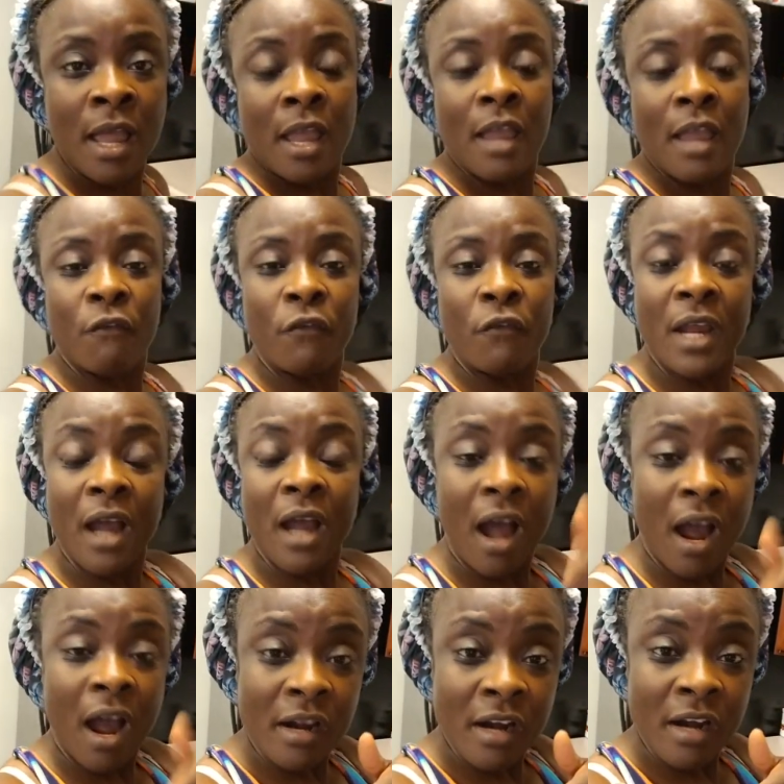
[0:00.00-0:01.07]
If we
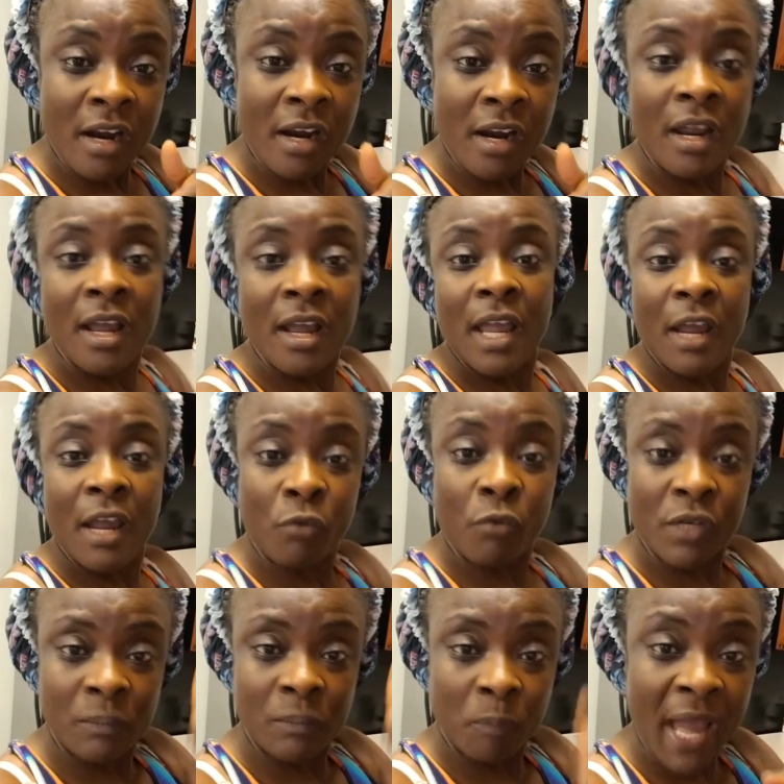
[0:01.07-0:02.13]
honor and
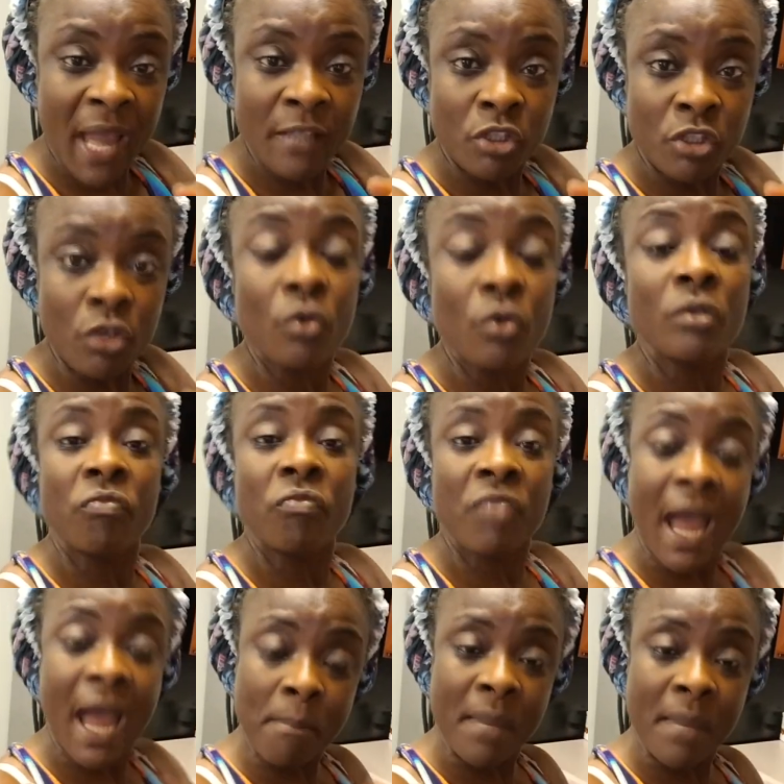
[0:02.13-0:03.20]
respect you,
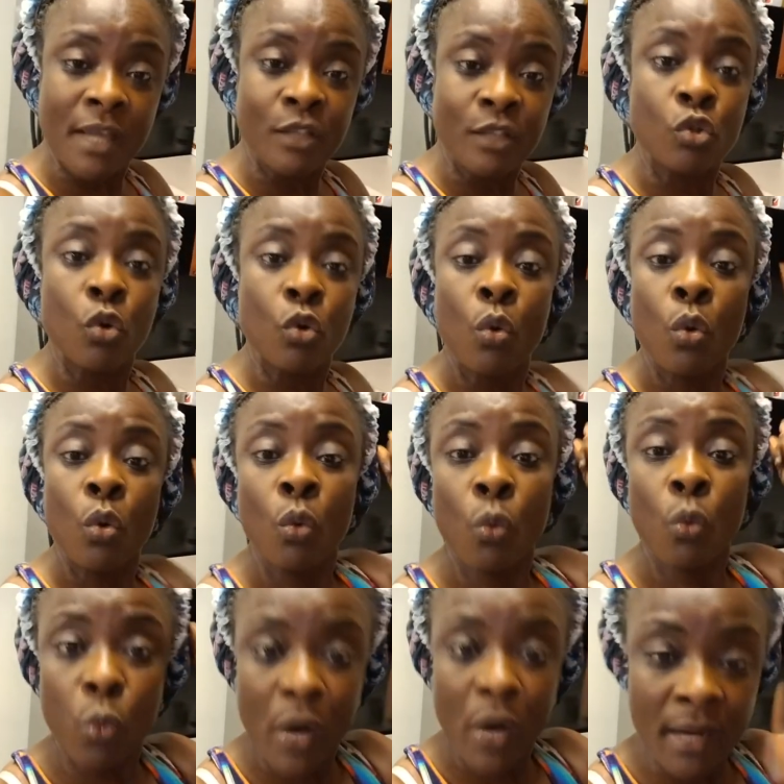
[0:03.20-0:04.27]
that means
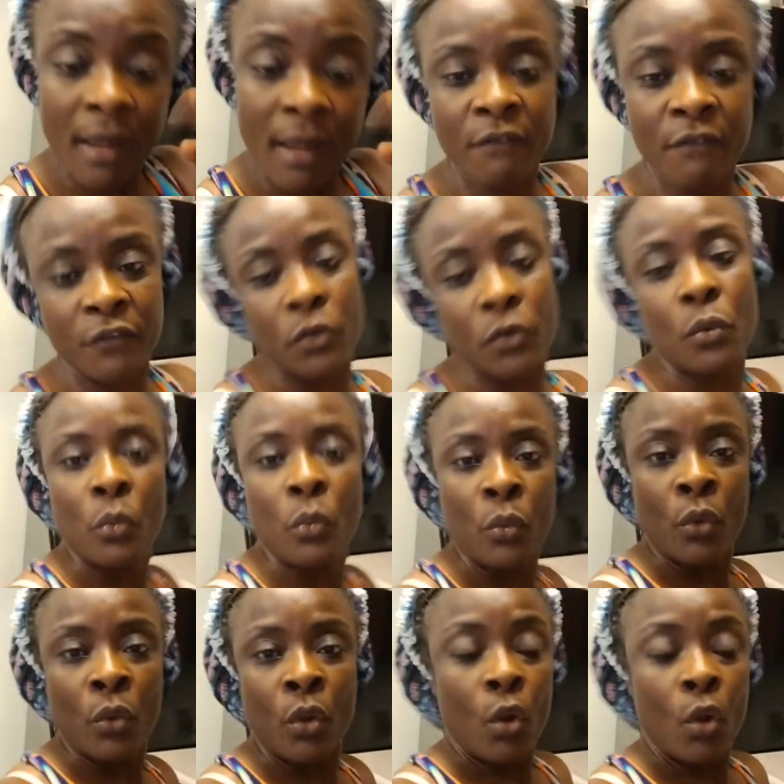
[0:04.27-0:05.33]
we love you.
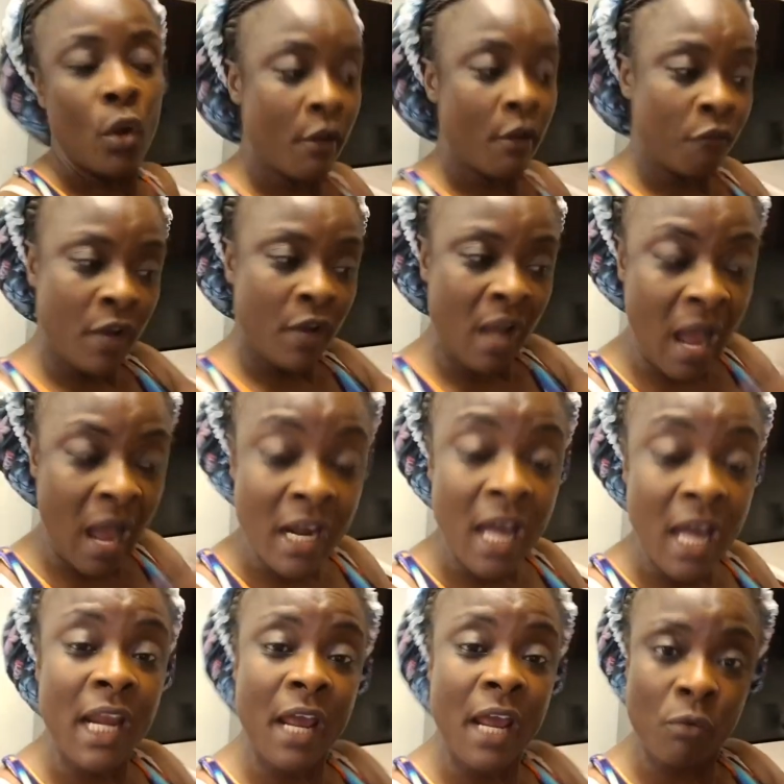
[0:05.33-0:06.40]
If we
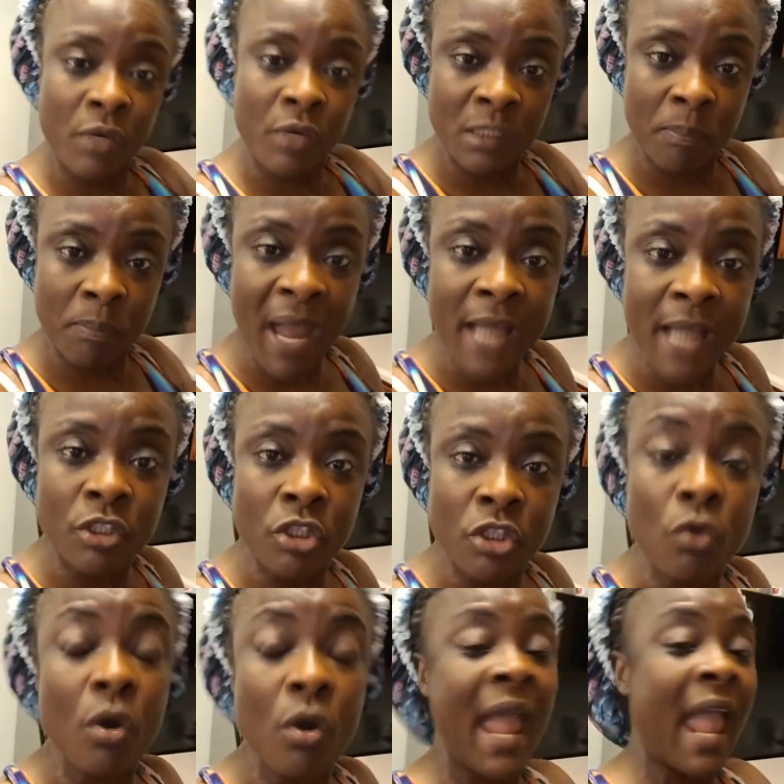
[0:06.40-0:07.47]
honor and respect
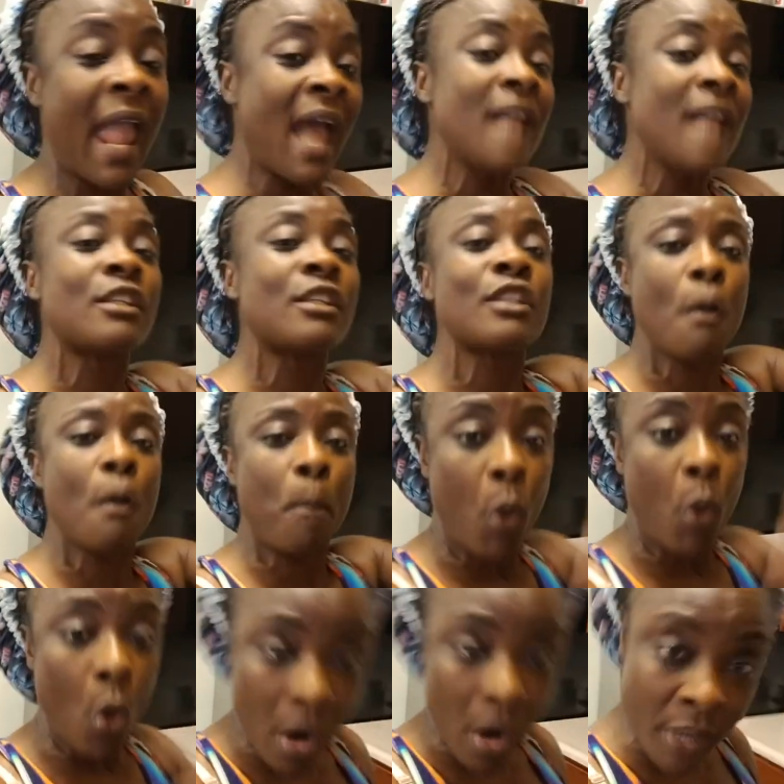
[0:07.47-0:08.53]
you and
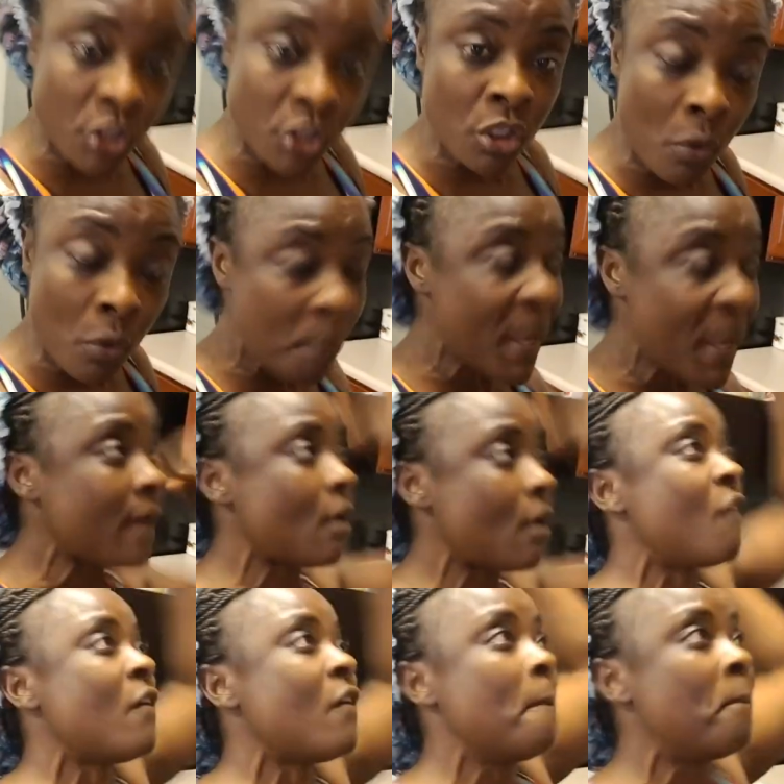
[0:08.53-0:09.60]
support you, bend
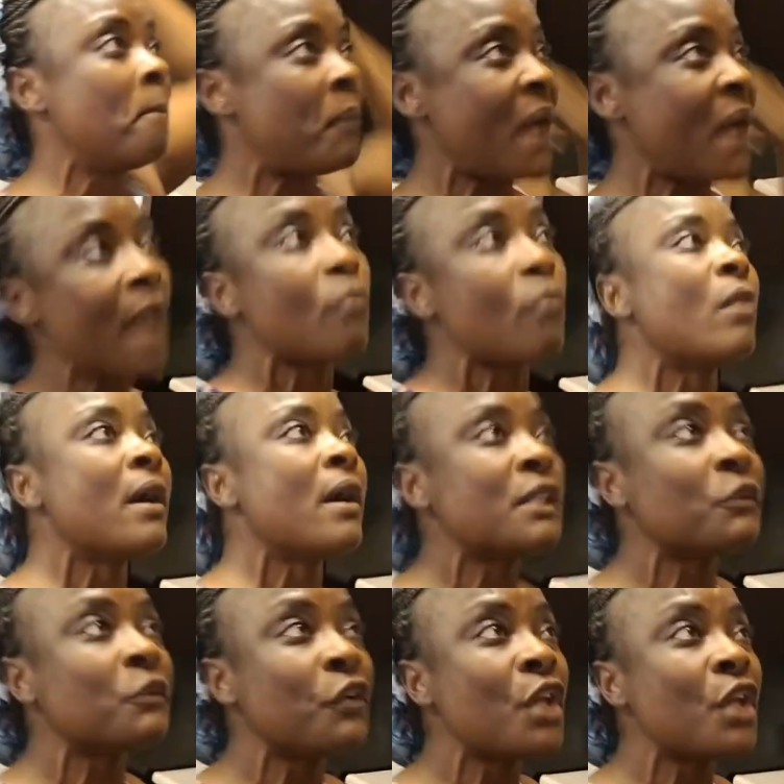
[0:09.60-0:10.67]
over
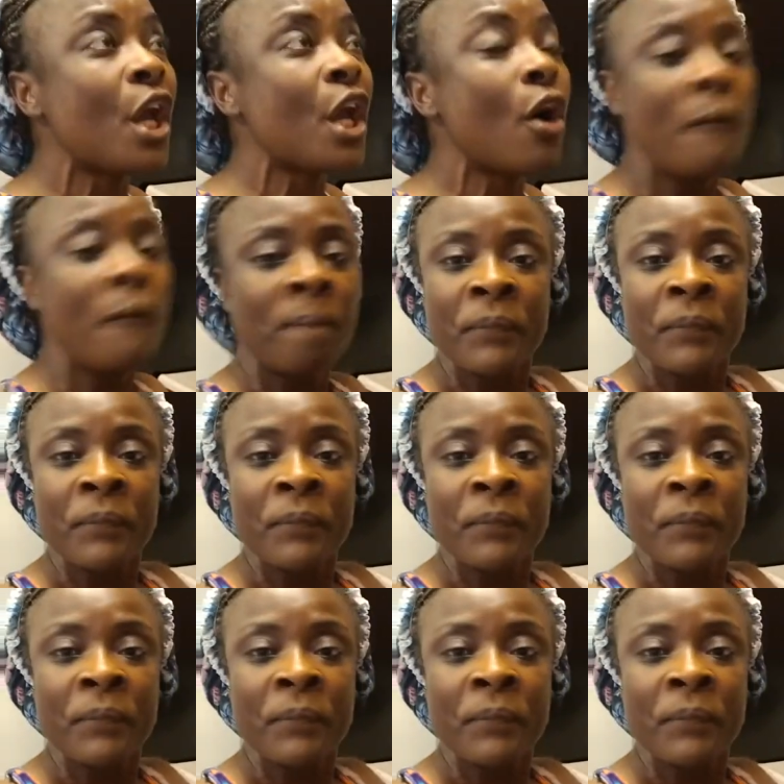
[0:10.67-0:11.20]
backwards for you,